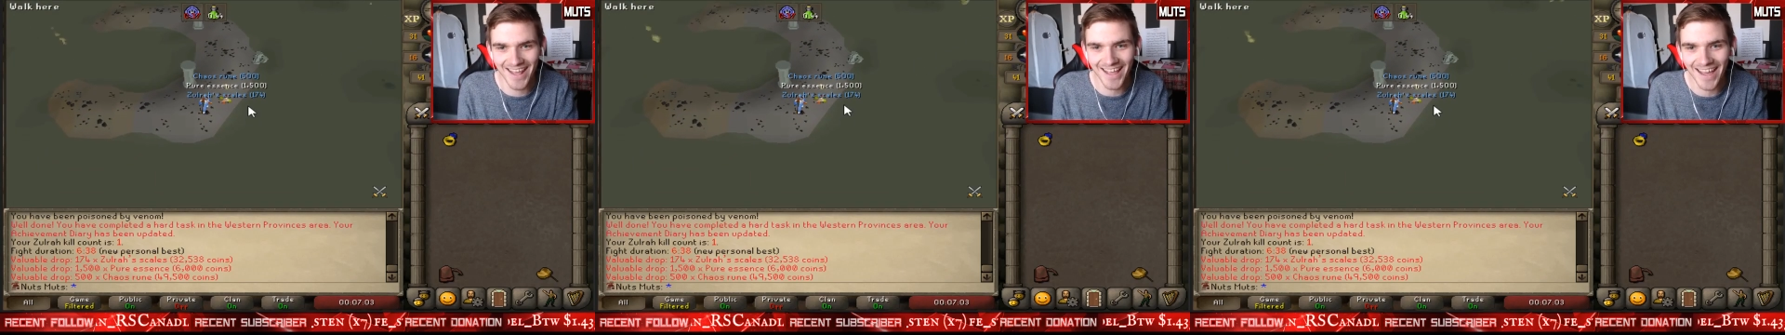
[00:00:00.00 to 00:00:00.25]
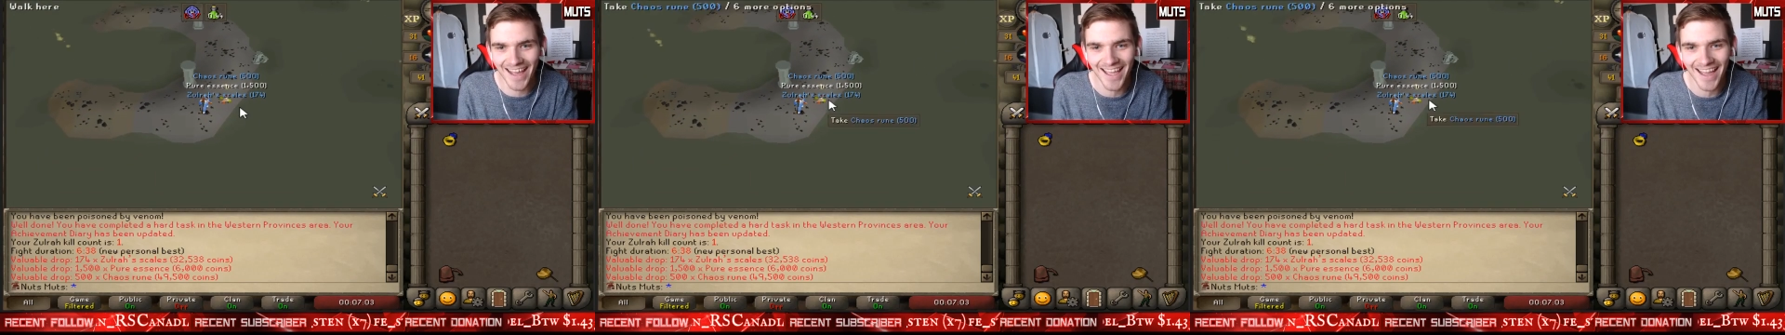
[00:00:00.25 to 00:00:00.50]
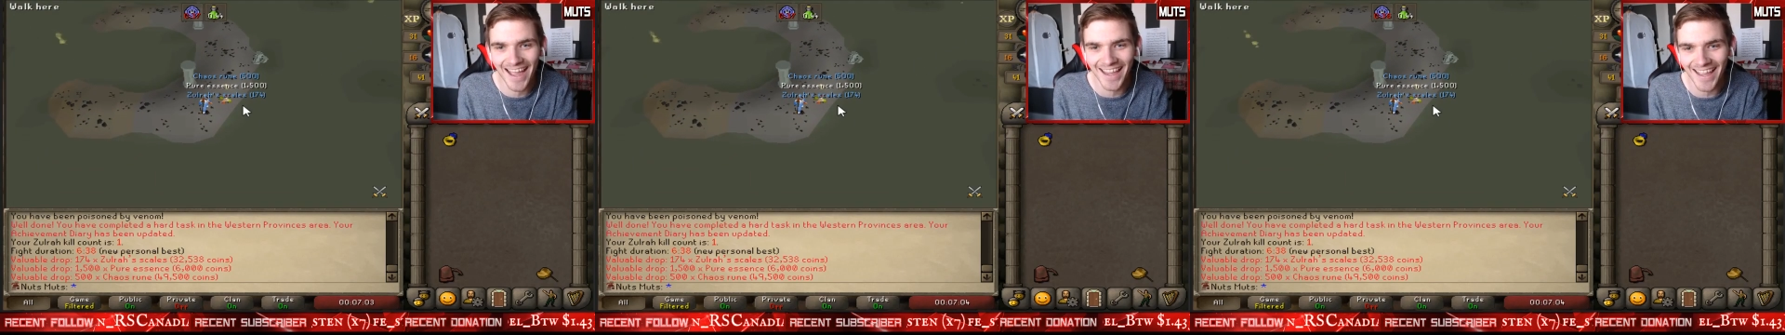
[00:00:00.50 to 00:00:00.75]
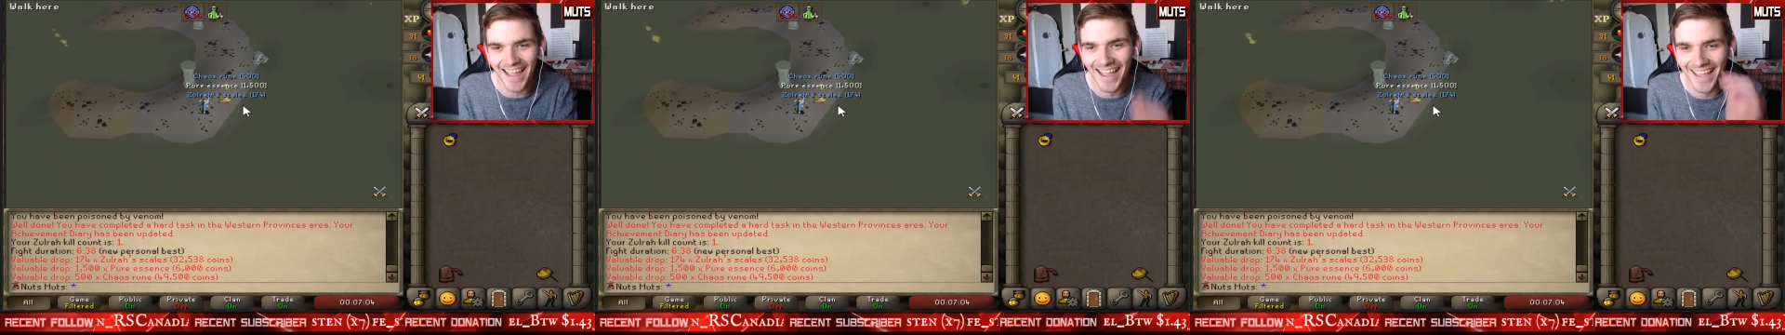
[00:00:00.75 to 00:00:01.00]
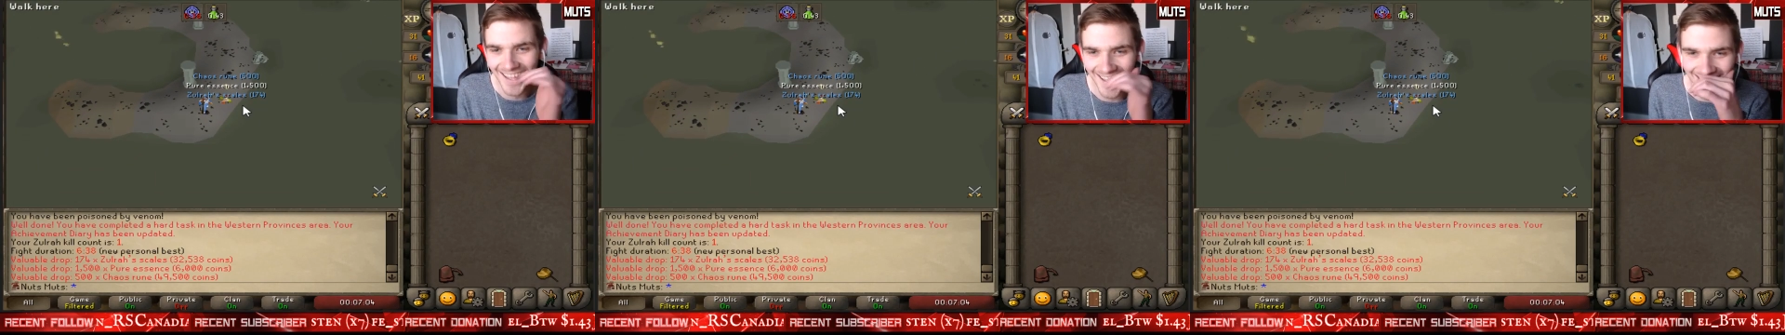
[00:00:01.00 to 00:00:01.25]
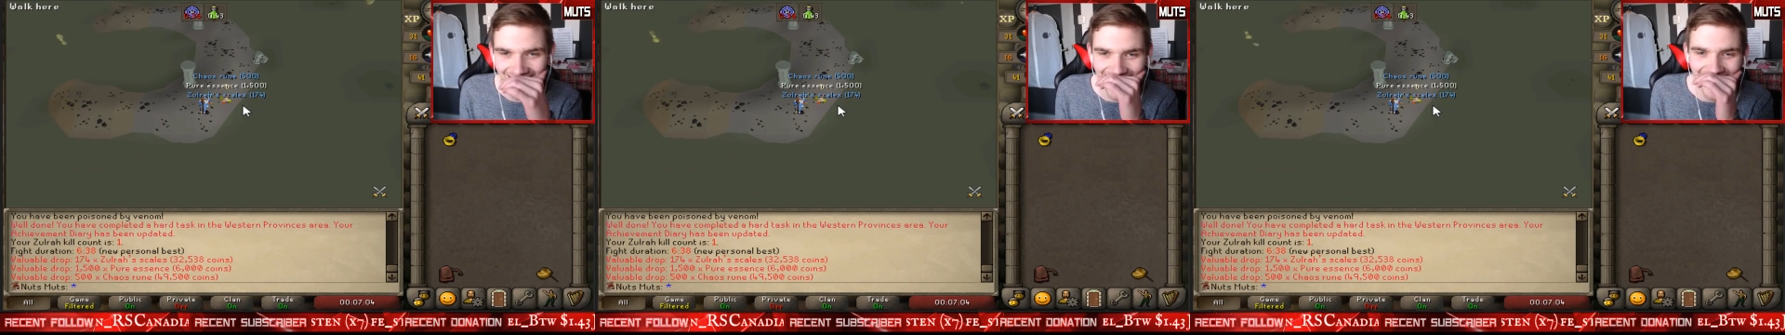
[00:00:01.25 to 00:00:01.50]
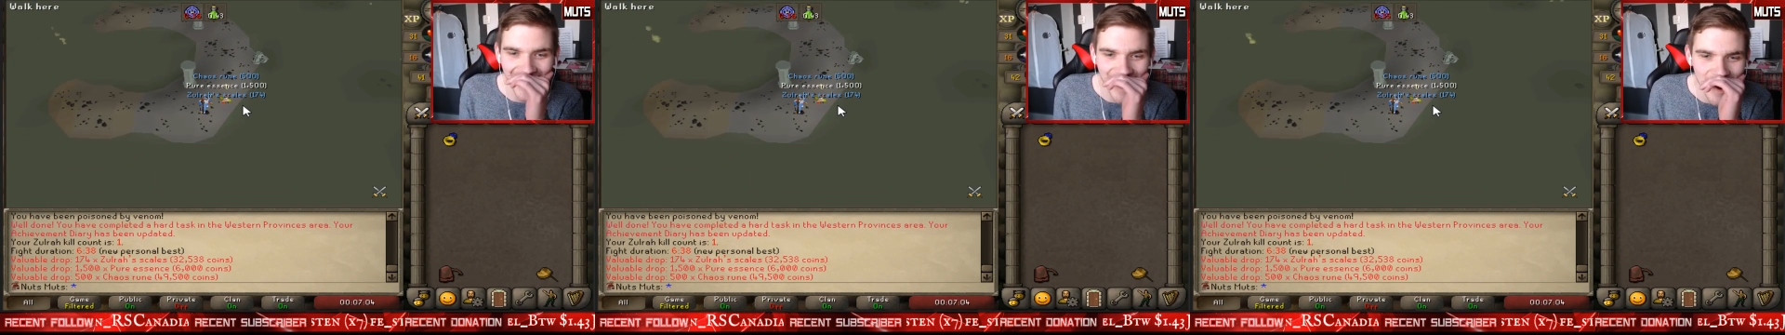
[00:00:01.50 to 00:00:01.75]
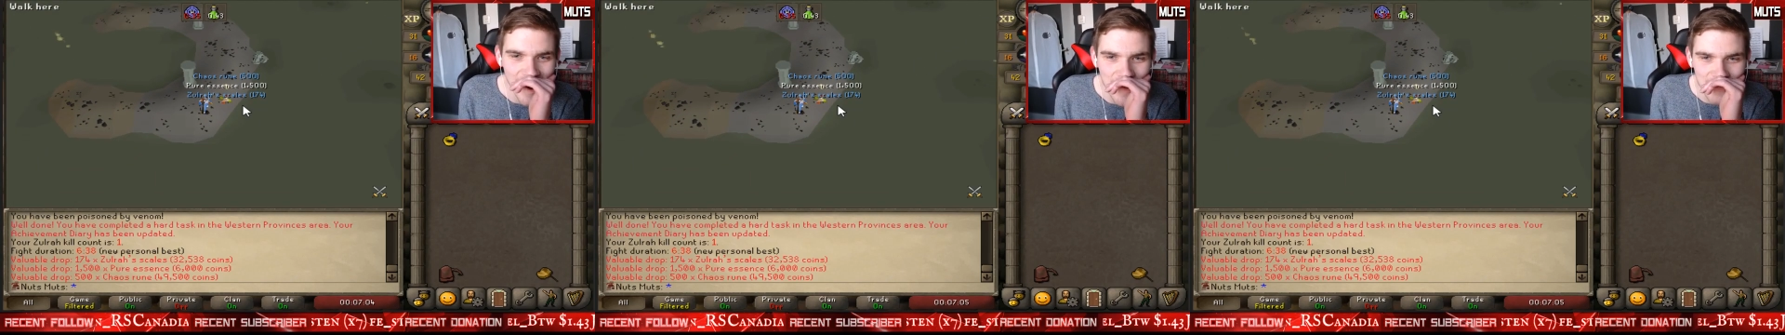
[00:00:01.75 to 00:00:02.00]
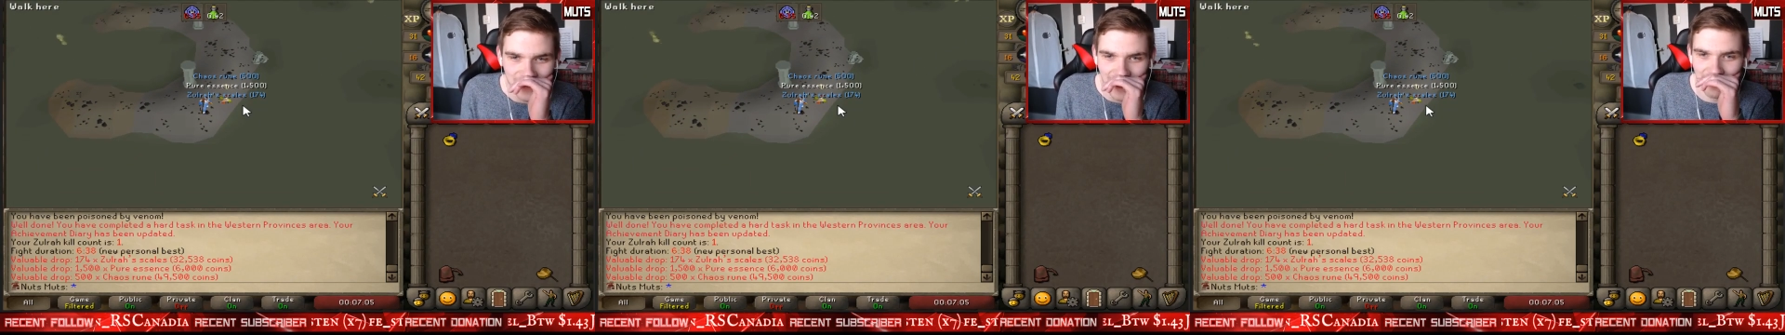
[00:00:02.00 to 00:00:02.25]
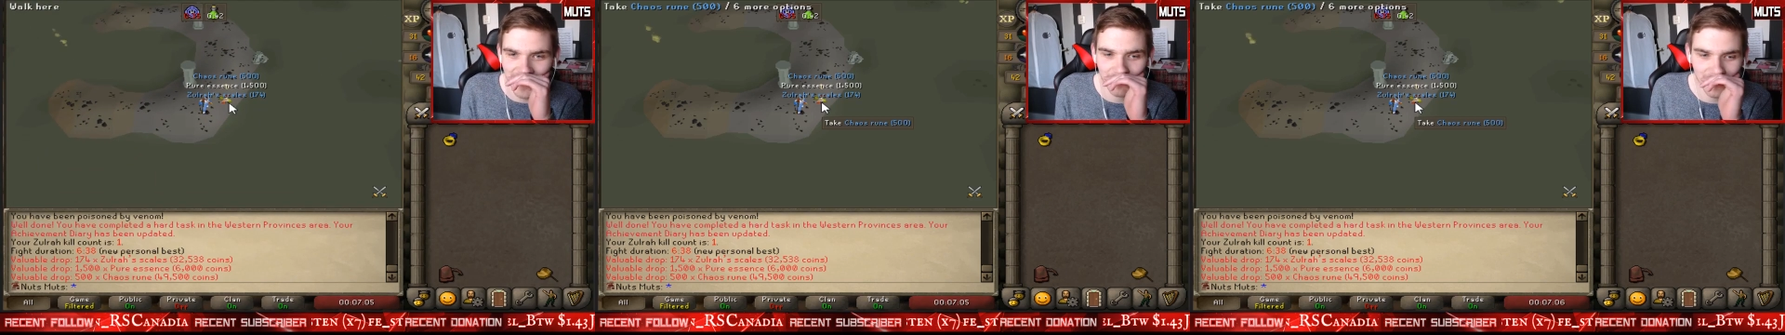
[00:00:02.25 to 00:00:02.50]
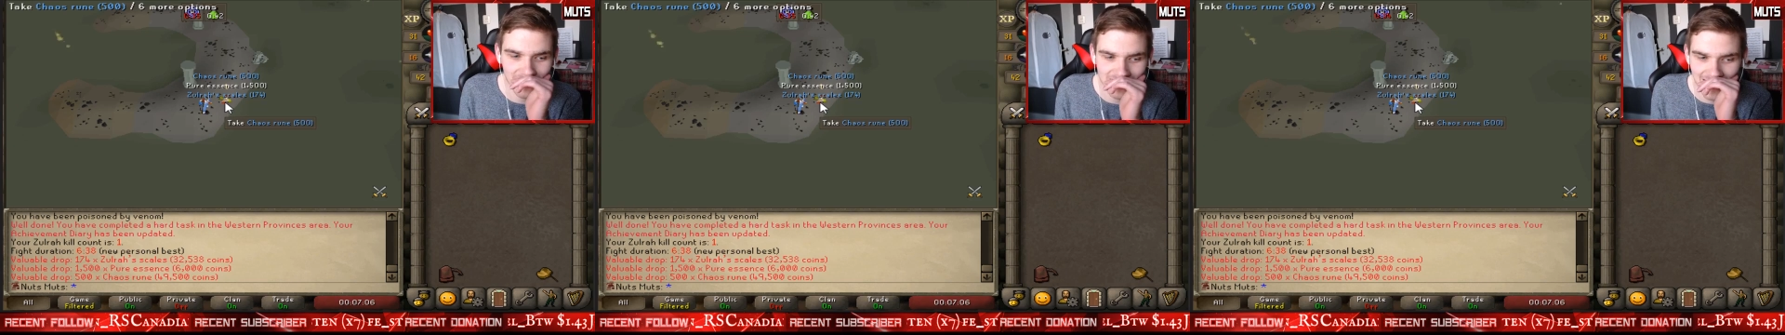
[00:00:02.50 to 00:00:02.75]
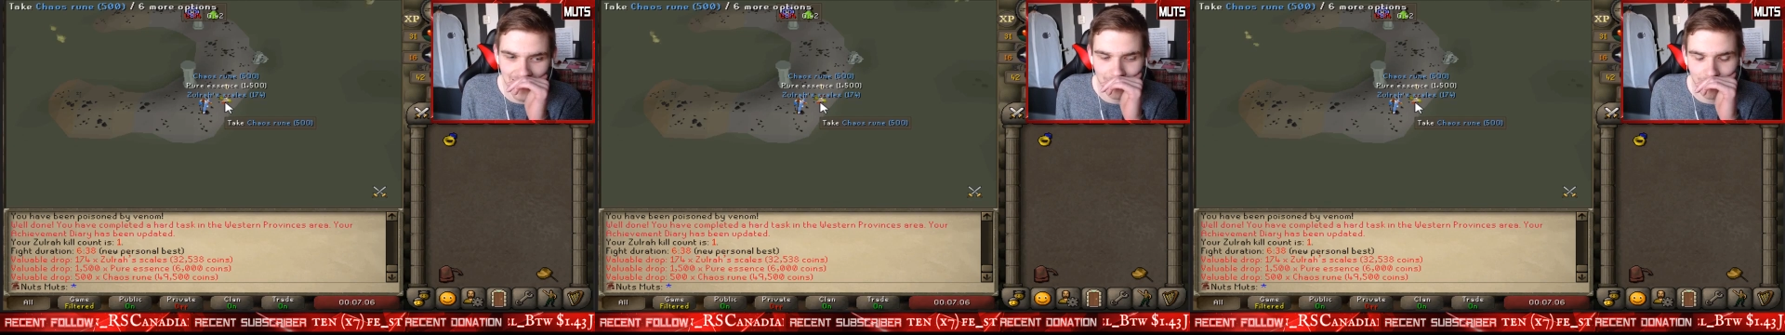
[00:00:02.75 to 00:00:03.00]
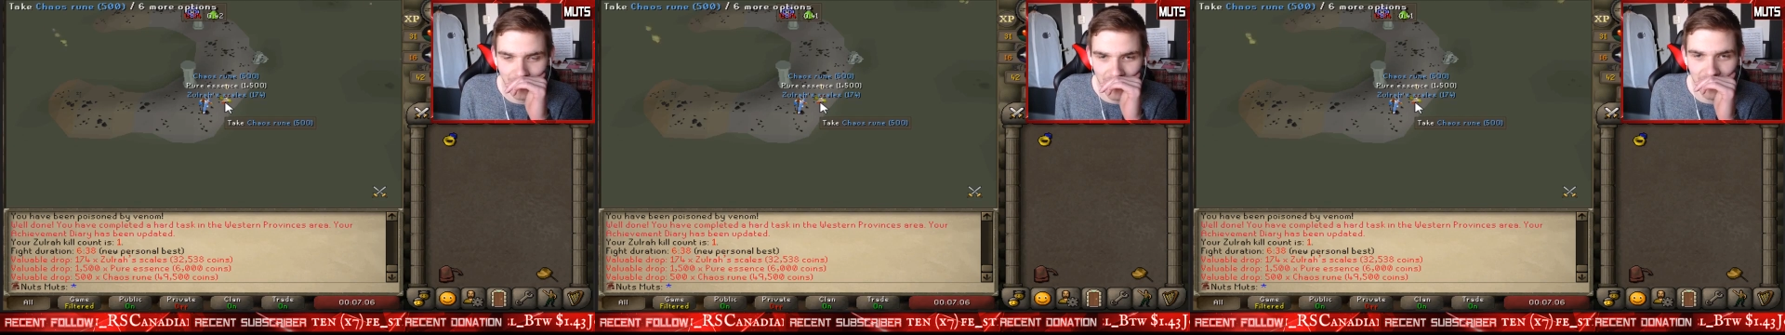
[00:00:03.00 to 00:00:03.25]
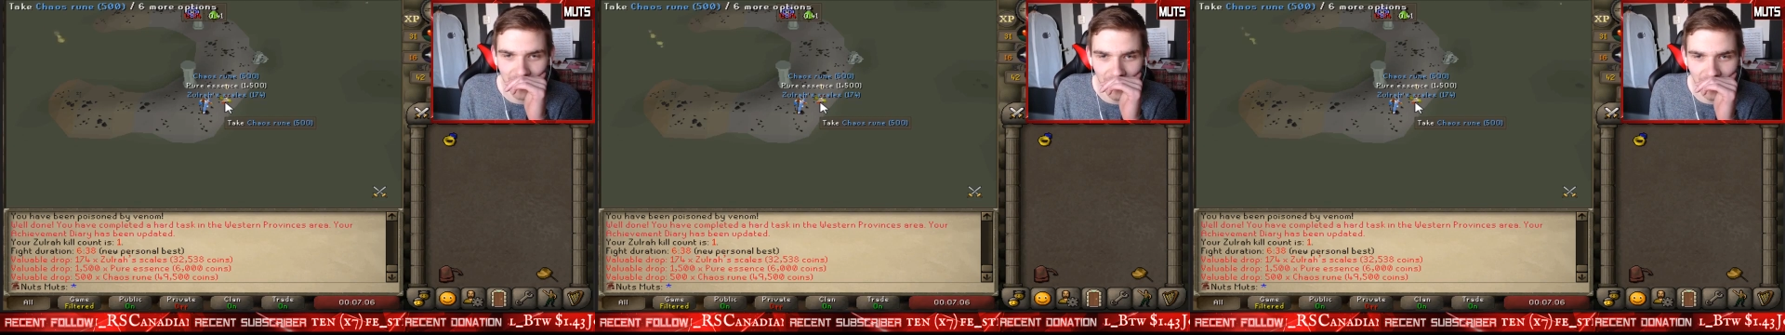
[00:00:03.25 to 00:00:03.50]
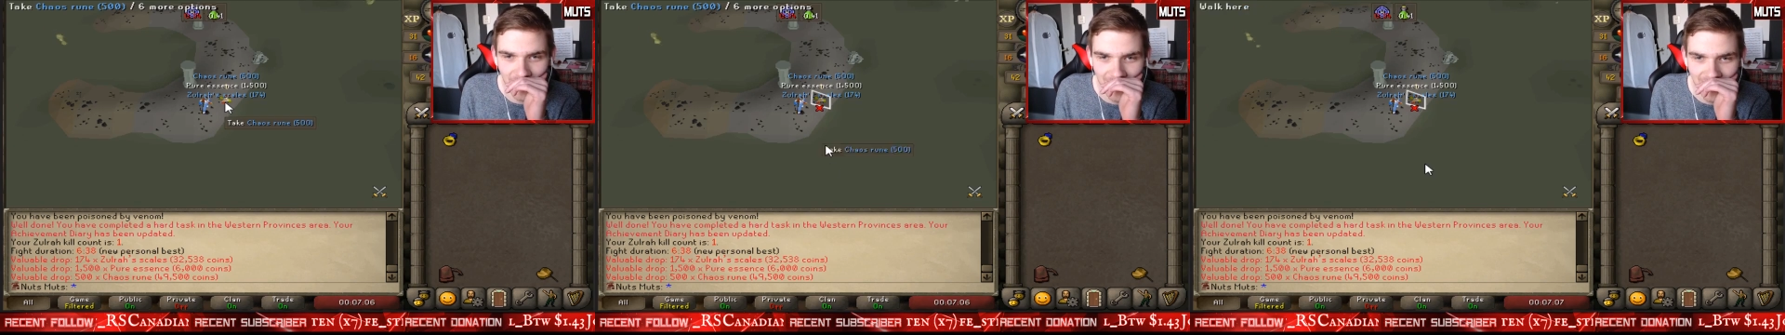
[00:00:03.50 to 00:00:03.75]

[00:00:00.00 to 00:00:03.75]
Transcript: I think I would have teleported though.